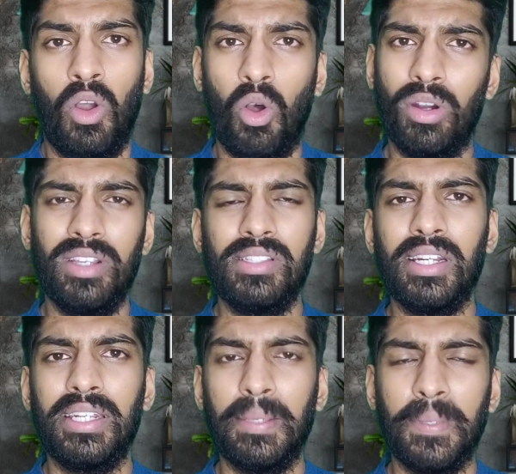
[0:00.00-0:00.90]
Orders
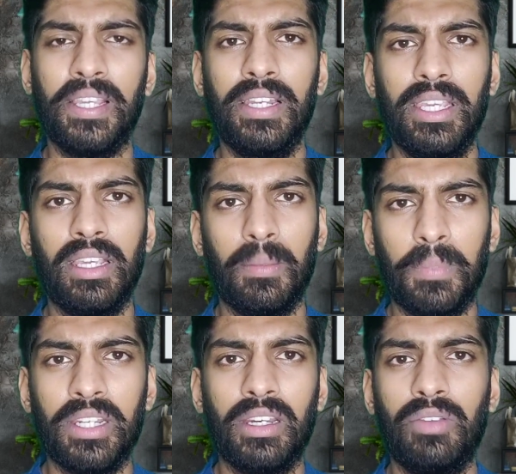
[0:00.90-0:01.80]
are typically
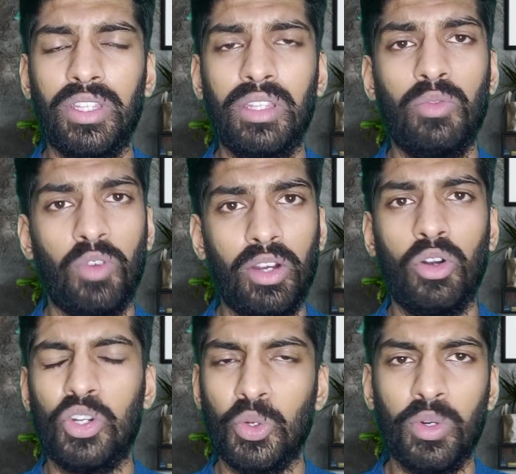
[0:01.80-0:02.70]
completed within 1
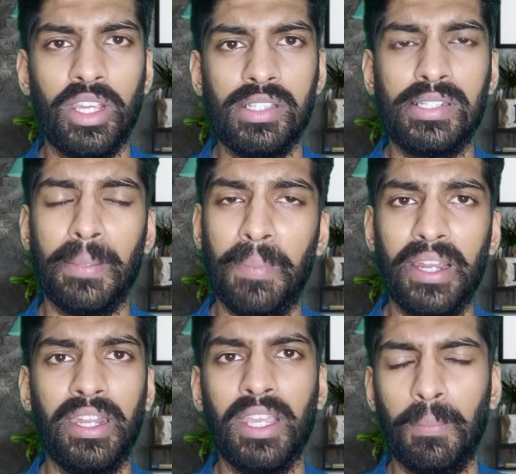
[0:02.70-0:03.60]
or 2 days
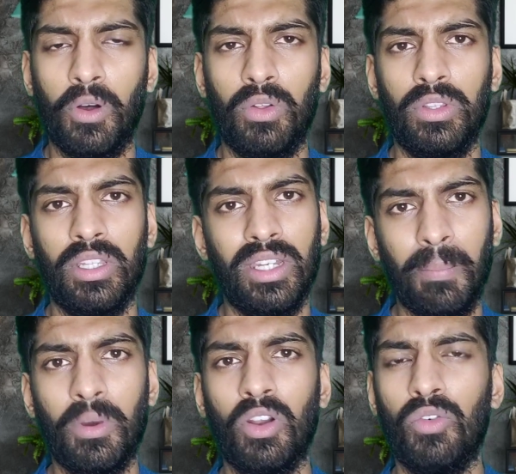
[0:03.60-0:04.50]
depending upon the
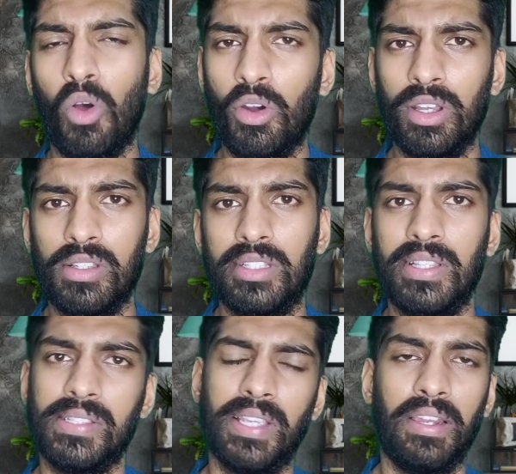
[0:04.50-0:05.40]
number of orders
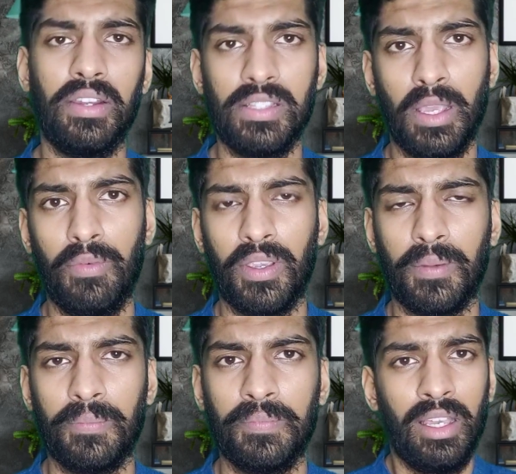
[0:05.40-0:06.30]
the seller is having.
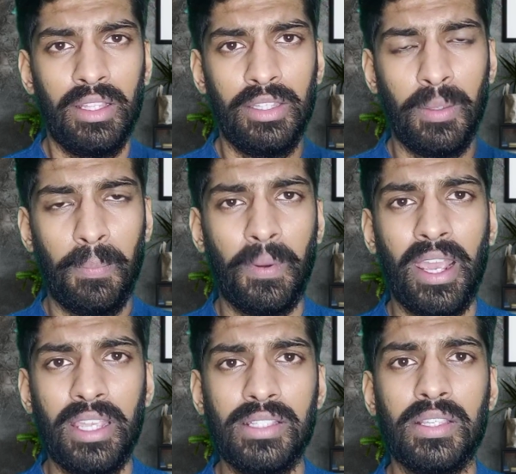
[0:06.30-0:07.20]
The
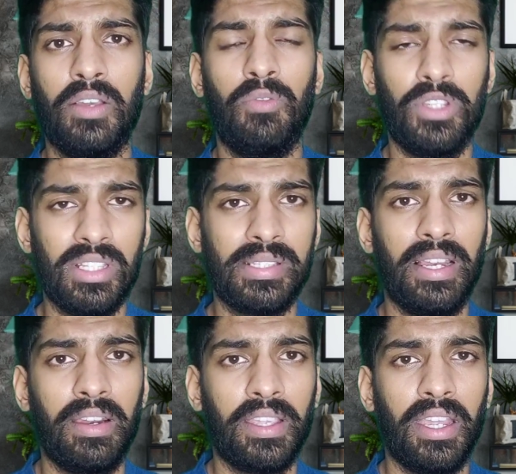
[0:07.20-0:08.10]
price which the
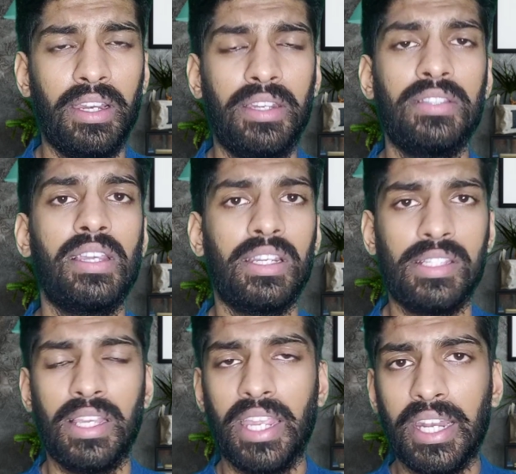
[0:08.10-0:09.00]
seller gets is
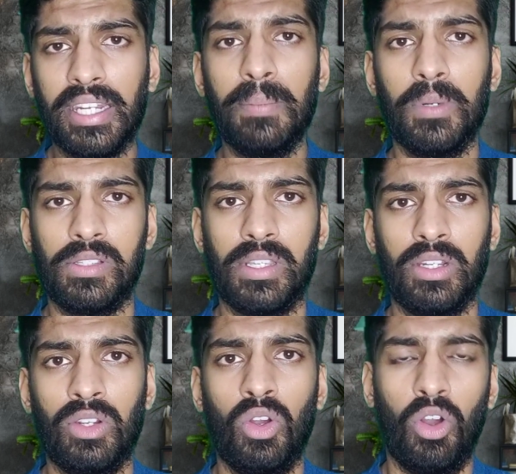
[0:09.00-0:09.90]

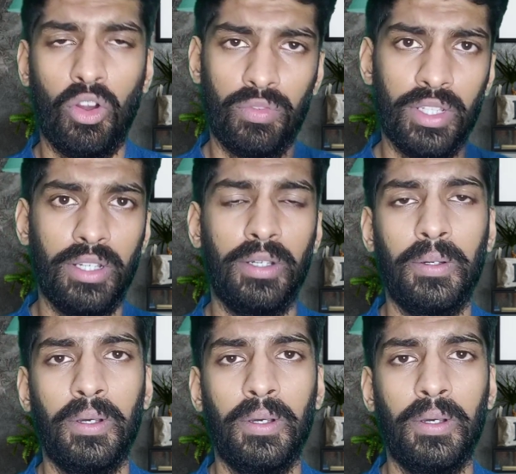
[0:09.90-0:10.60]
80% of the